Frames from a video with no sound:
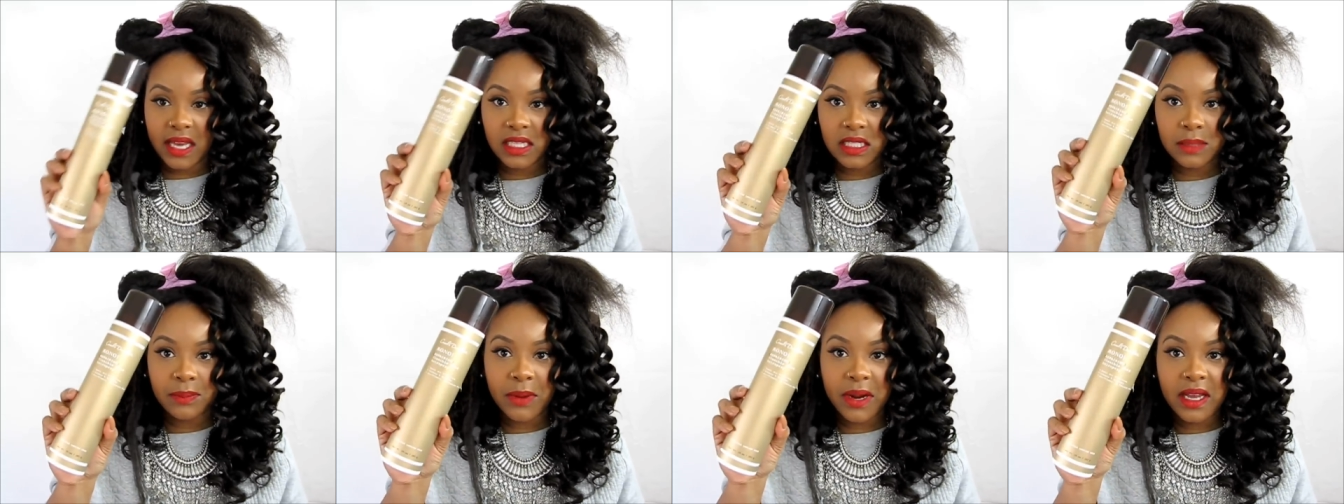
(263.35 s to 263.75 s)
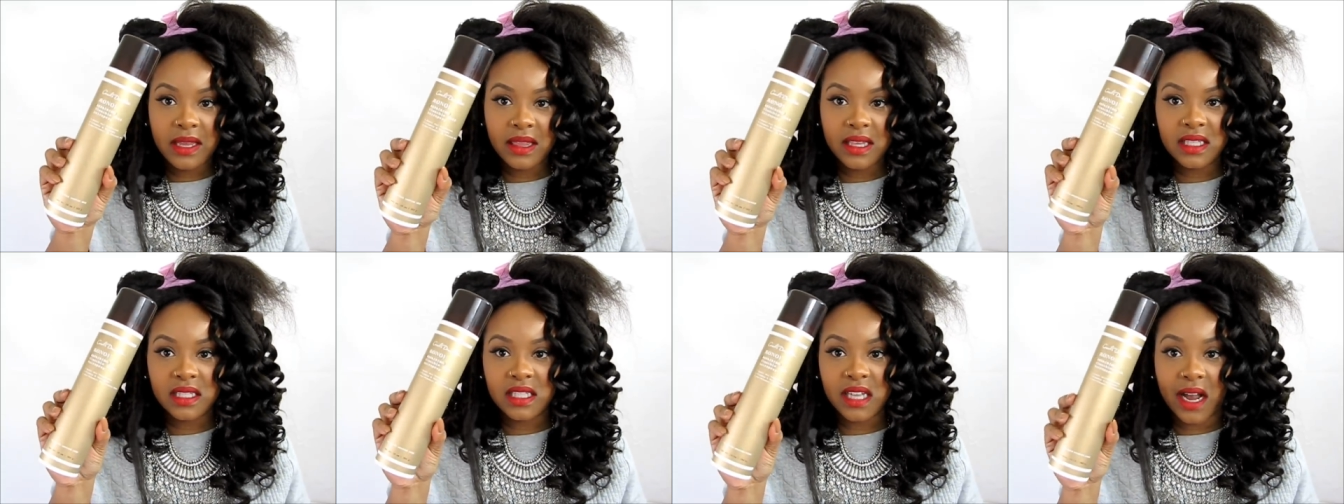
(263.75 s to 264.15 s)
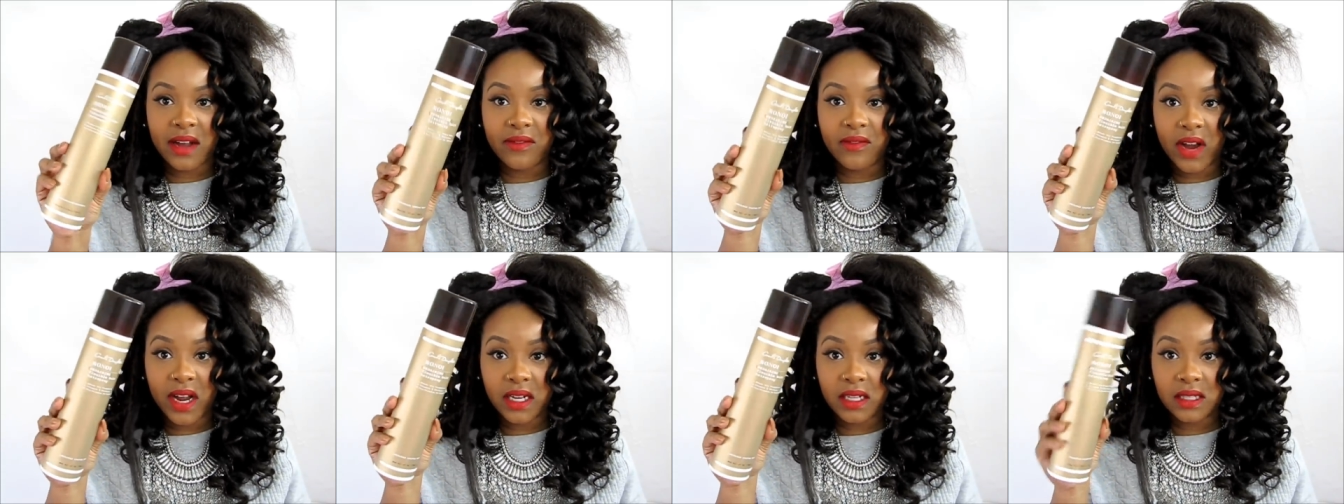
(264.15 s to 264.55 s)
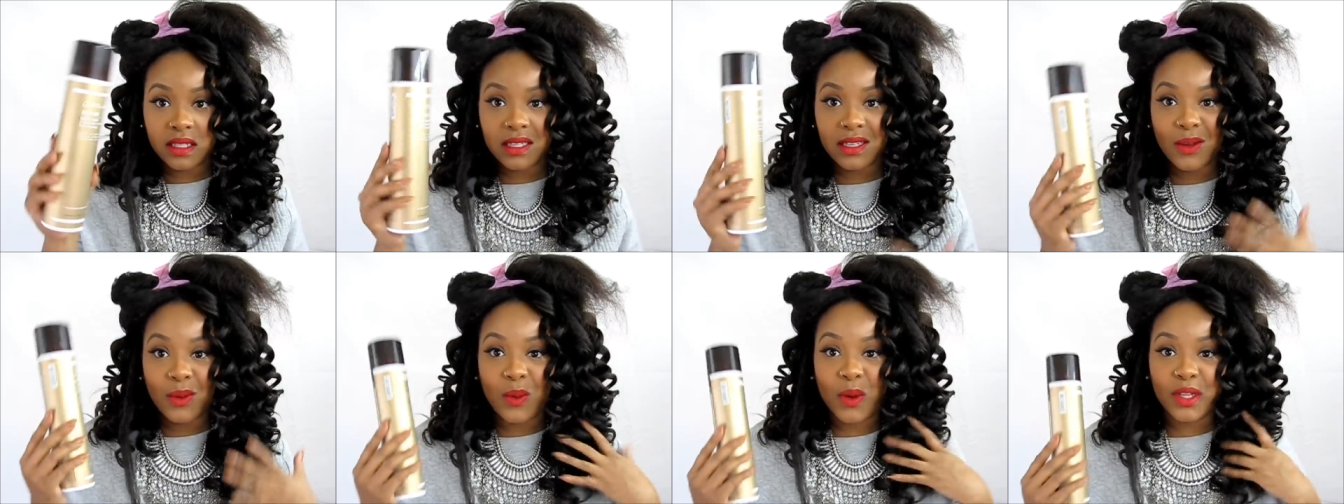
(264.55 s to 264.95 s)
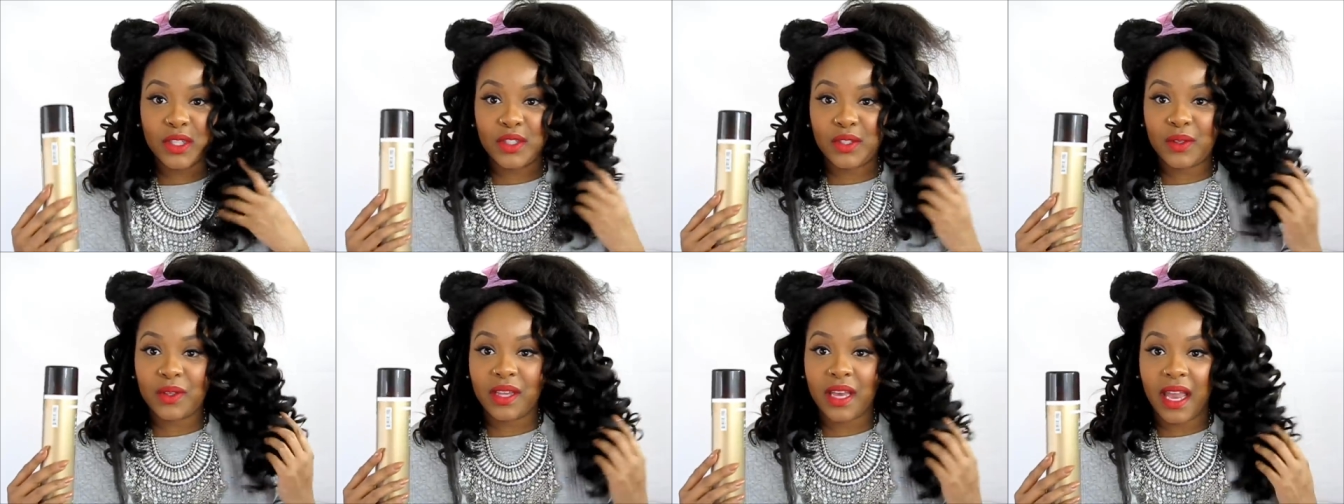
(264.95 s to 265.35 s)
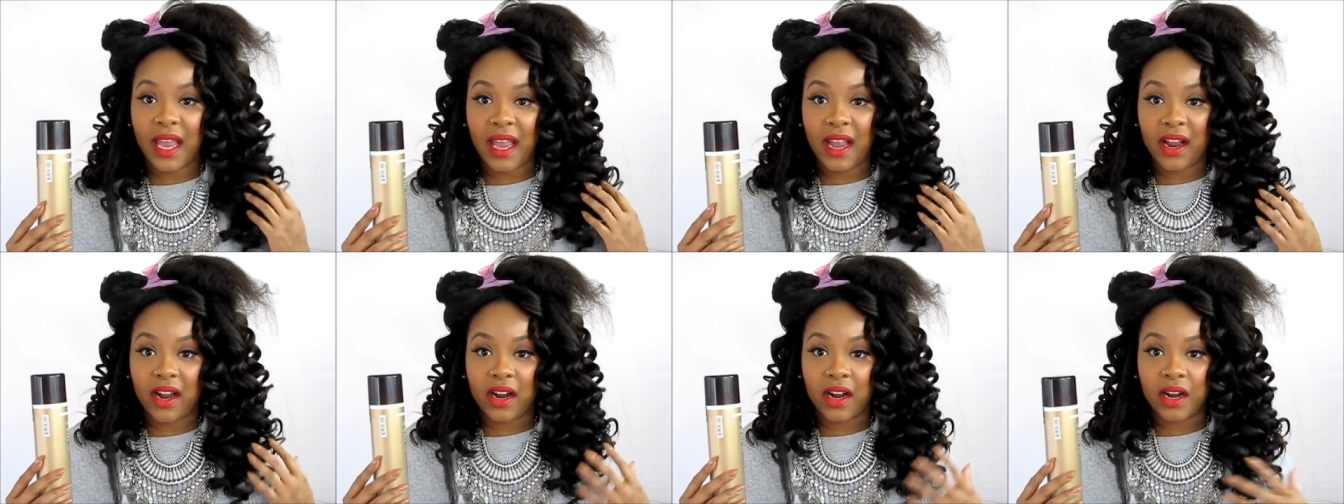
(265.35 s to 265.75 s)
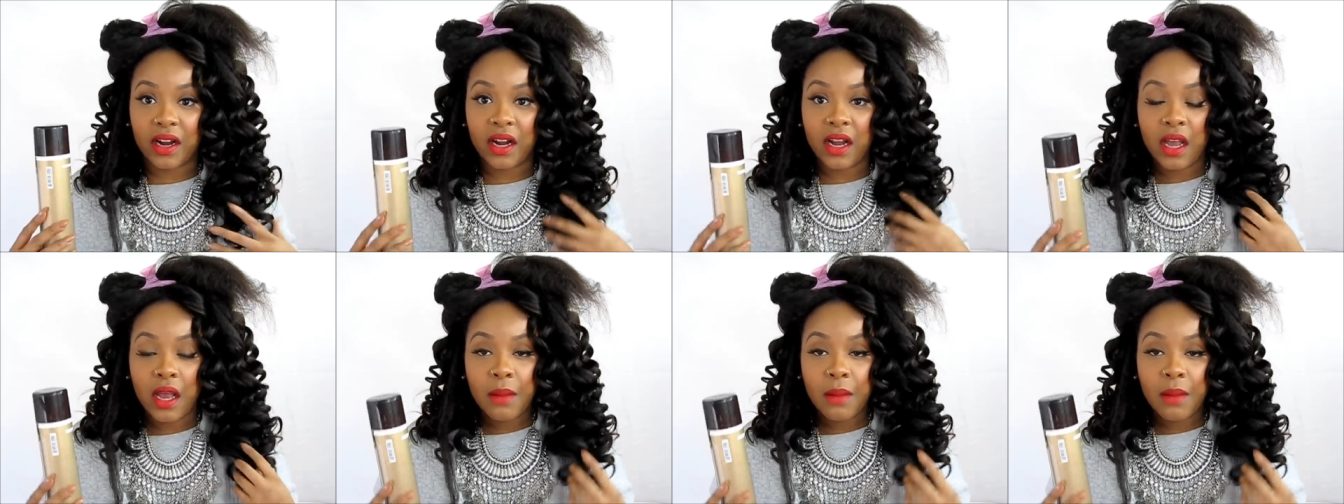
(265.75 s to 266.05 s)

I sprayed this directly onto the hair